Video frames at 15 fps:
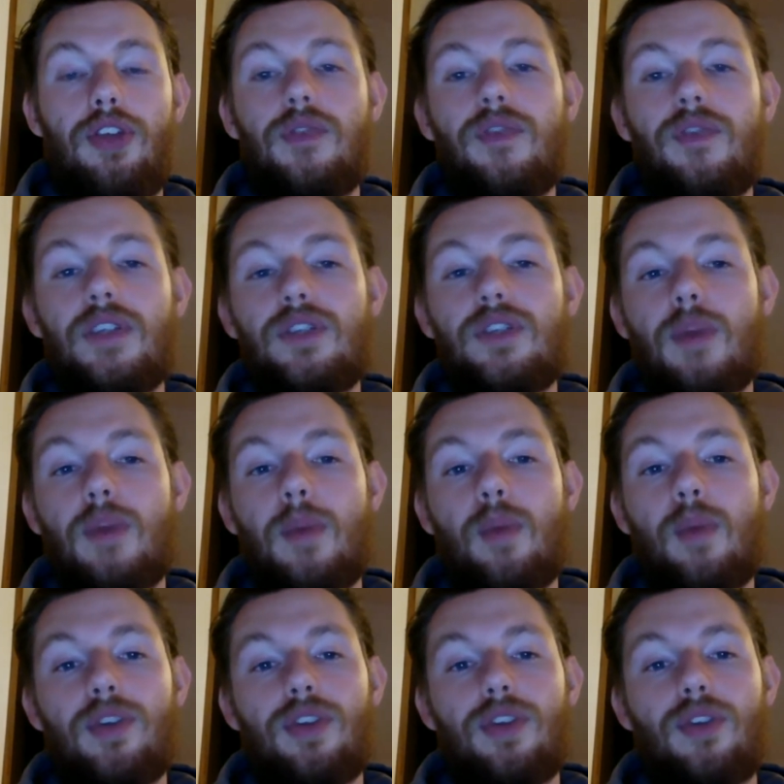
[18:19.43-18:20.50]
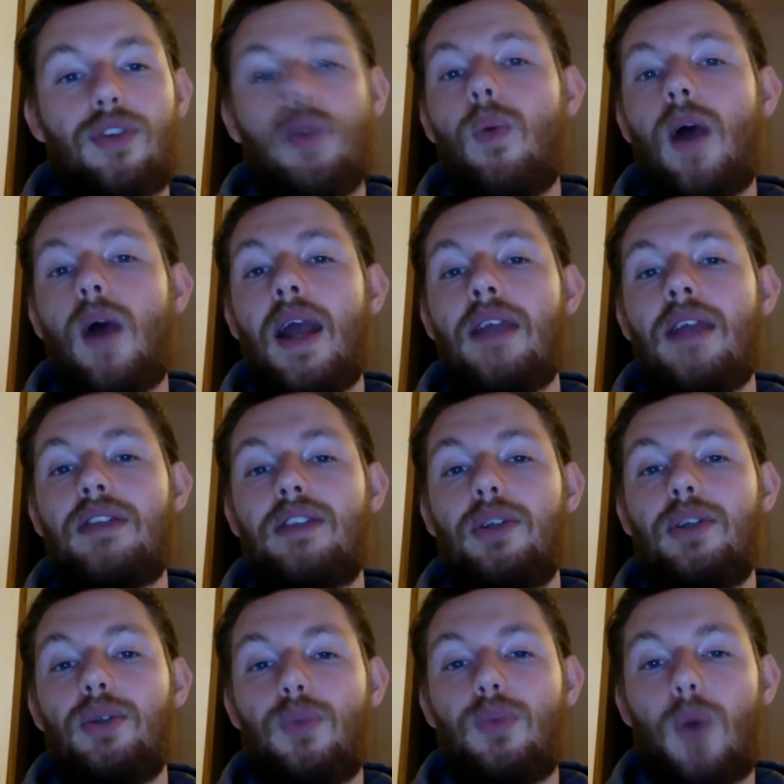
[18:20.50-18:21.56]
Something to remember is the 3 ways
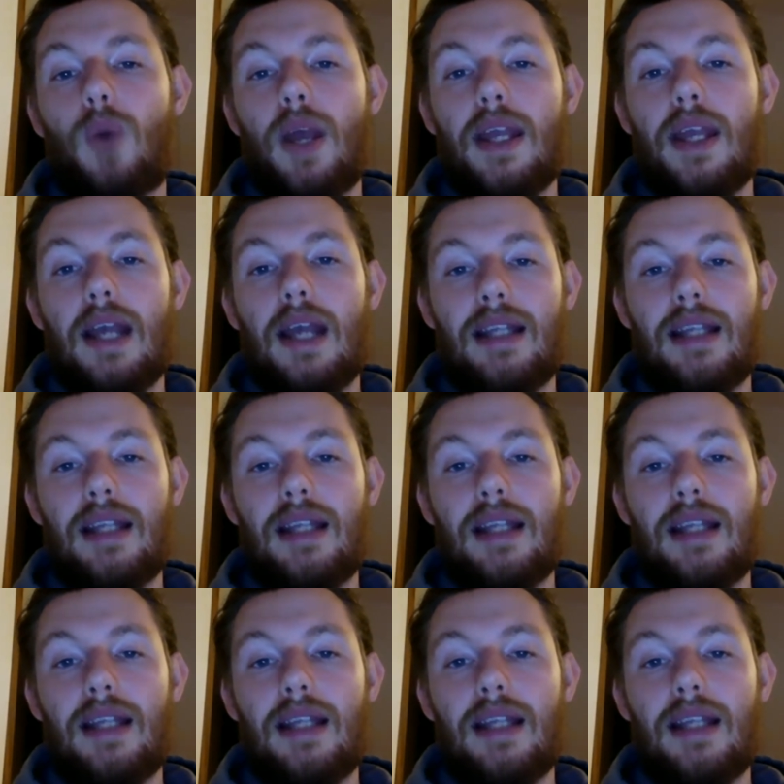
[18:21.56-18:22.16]
to lose weight